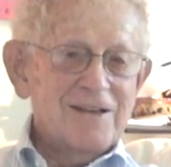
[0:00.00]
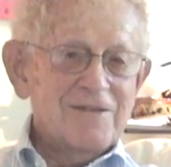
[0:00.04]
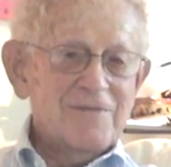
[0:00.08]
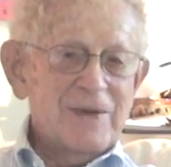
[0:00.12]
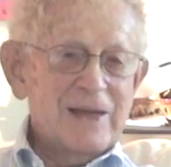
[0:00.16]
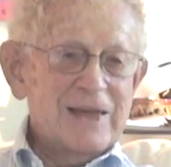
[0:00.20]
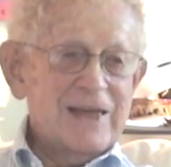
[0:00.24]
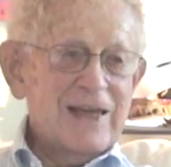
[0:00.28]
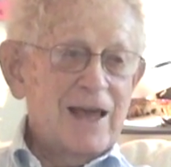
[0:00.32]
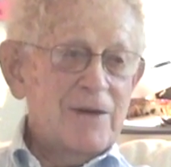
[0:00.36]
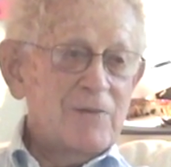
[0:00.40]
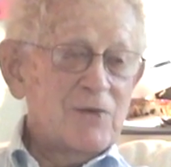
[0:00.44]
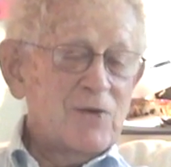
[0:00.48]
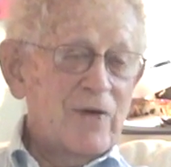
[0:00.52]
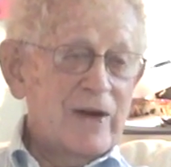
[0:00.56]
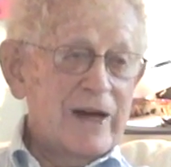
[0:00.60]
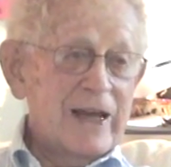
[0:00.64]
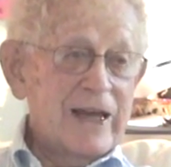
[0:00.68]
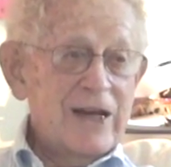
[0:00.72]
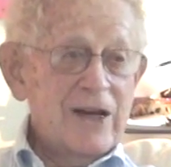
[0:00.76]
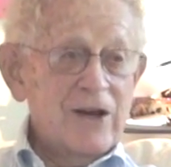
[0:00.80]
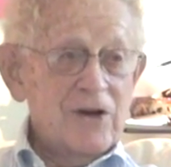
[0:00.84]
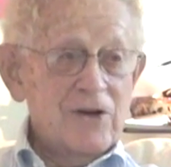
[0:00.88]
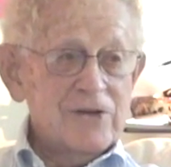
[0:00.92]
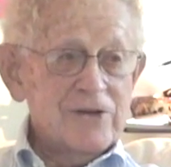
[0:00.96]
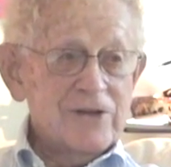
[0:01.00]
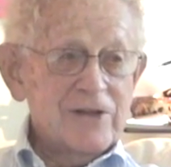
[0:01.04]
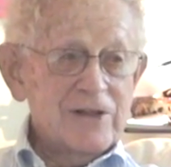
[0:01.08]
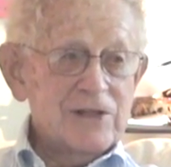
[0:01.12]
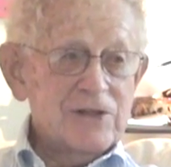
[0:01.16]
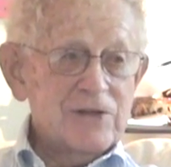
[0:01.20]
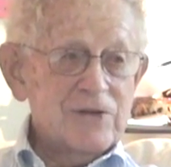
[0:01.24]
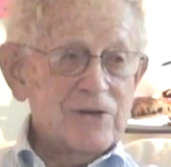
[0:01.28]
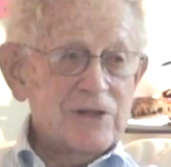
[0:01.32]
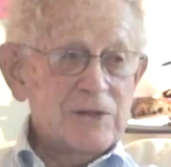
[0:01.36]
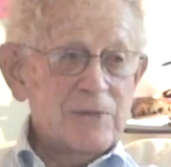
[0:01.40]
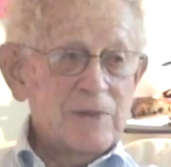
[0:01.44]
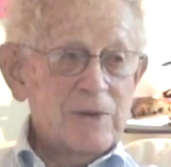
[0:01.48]
became quite a hero to the
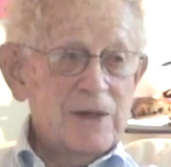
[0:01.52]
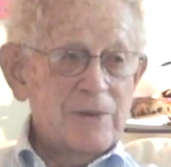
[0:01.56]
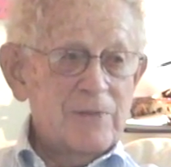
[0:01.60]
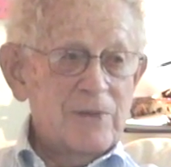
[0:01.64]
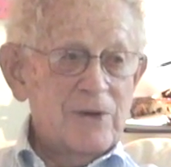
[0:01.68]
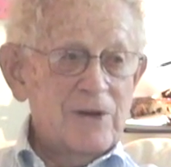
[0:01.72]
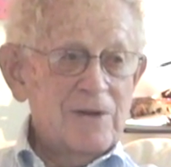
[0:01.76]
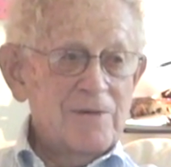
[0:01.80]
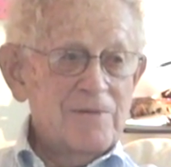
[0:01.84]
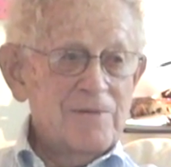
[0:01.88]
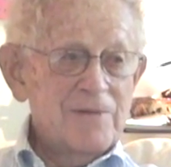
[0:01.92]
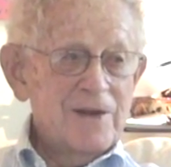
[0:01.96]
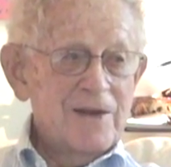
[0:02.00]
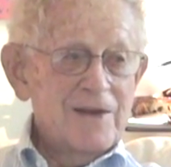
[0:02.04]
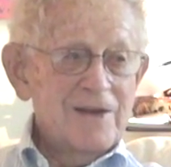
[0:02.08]
Jewish people.